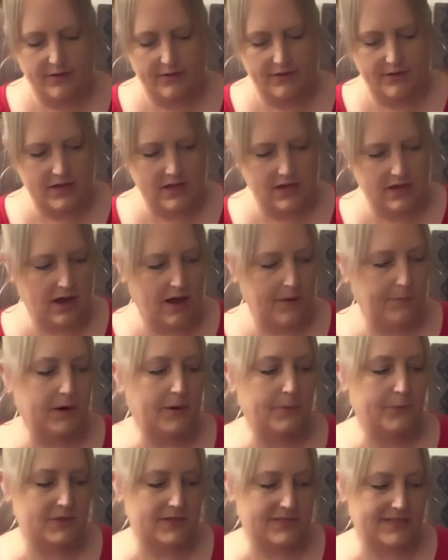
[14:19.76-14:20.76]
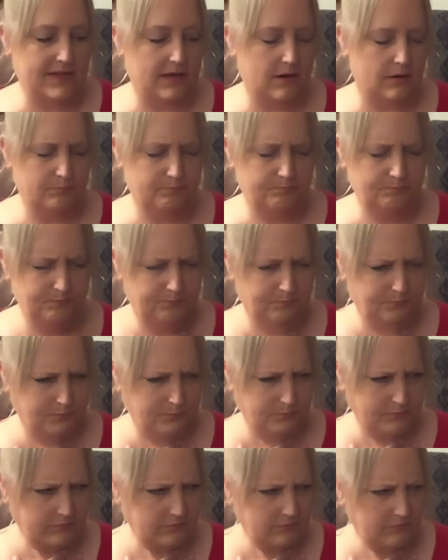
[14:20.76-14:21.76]
the, I'm gonna put some,
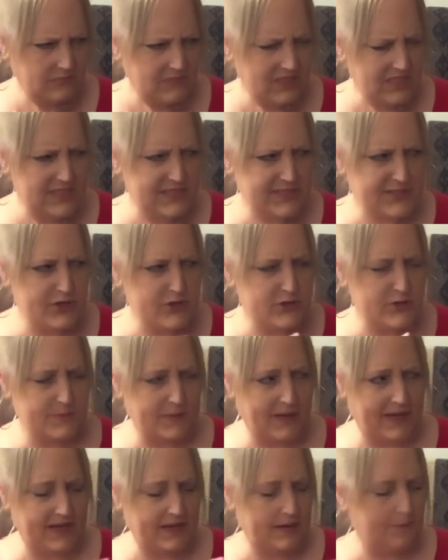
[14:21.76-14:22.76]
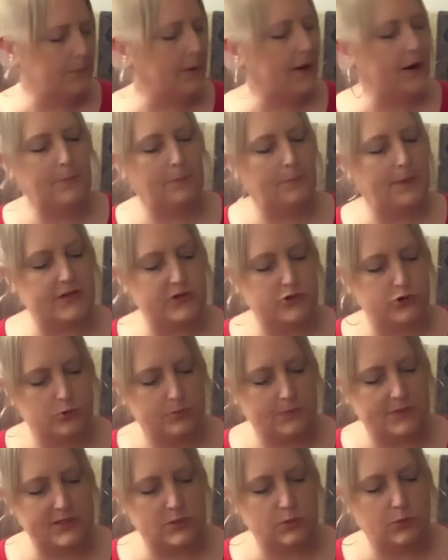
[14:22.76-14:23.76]
excuse me, in my bedroom
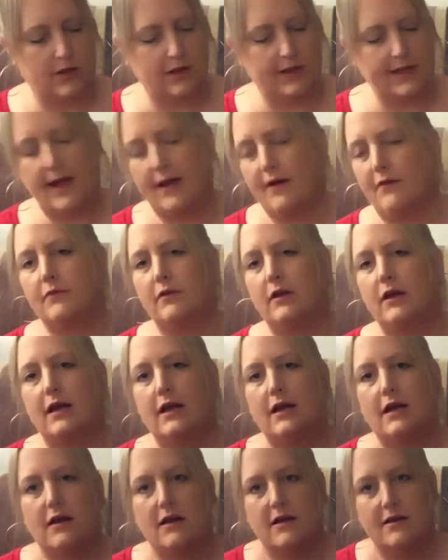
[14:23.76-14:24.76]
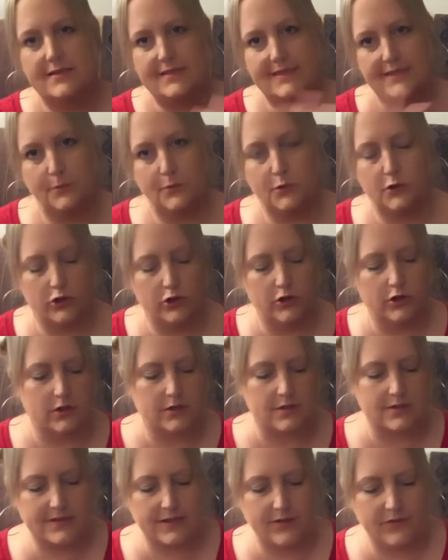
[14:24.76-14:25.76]
as well. I have similar
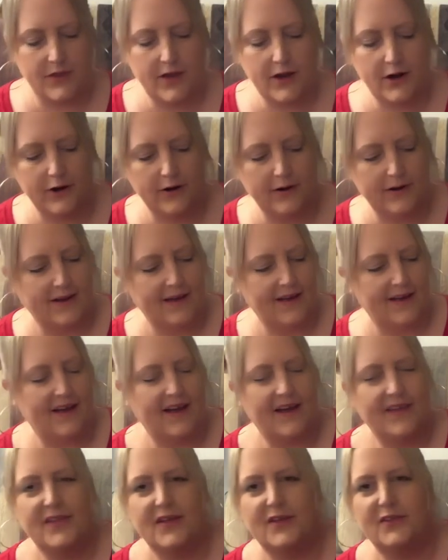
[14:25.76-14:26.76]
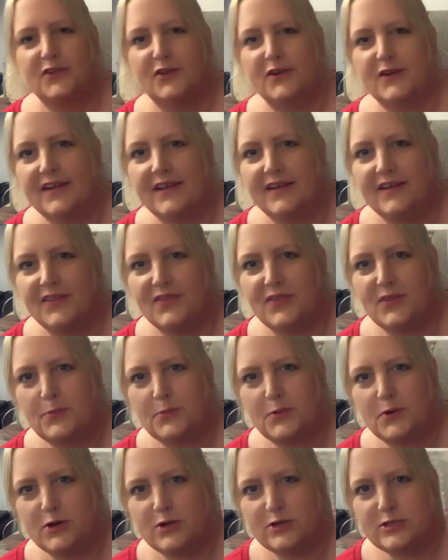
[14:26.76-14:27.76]
hooks in there. And then look at the
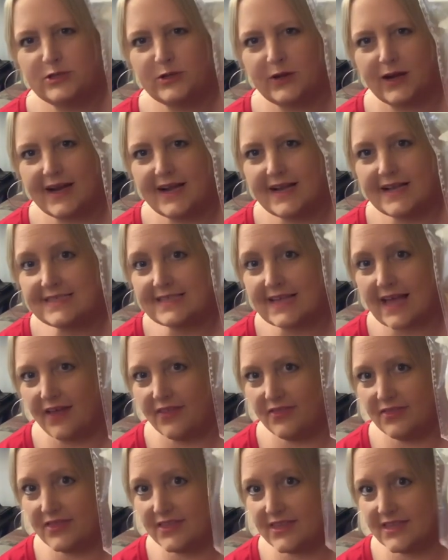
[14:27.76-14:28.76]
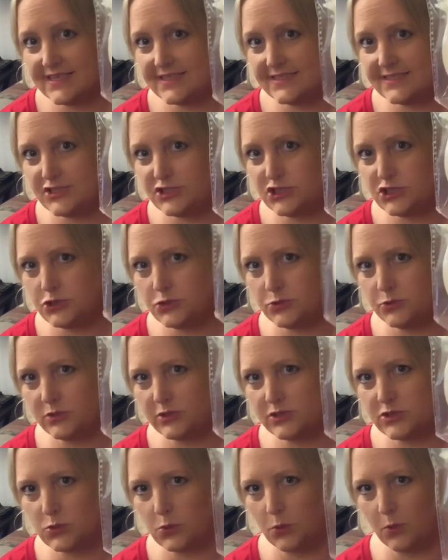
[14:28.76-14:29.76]
birds, you guys. And this jute
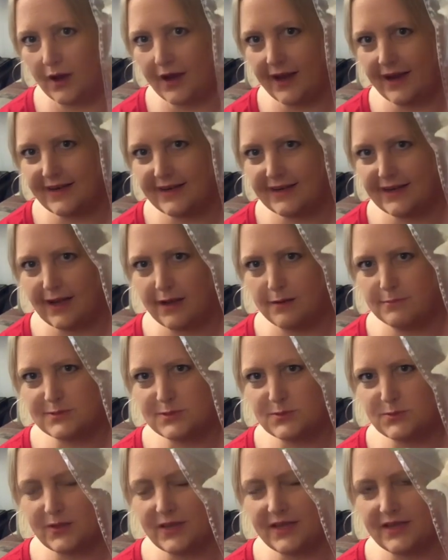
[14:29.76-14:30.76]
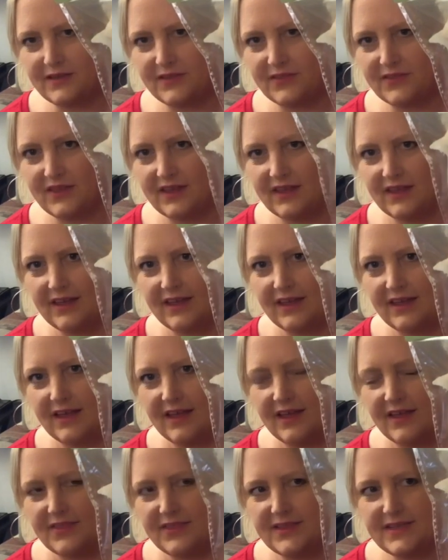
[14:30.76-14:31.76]
twine comes with
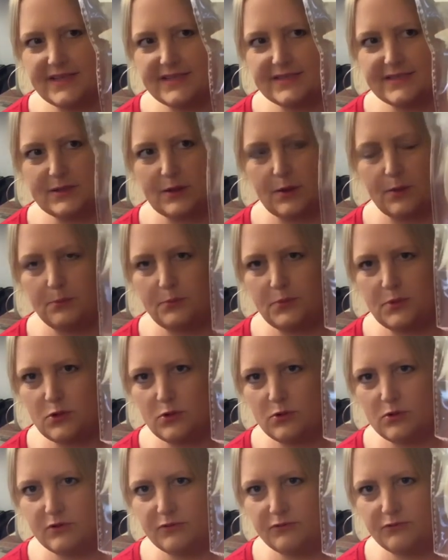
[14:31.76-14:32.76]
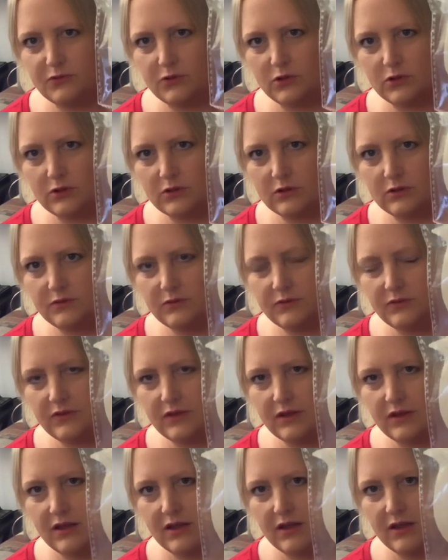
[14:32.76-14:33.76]
these beautiful,
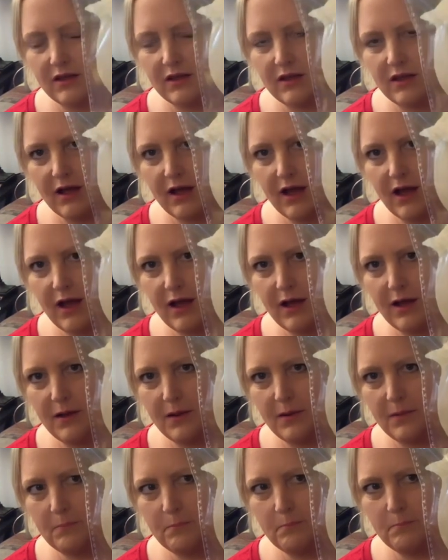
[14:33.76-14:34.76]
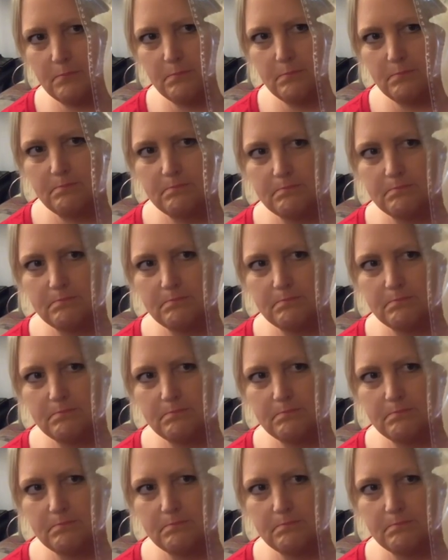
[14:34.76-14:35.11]
um,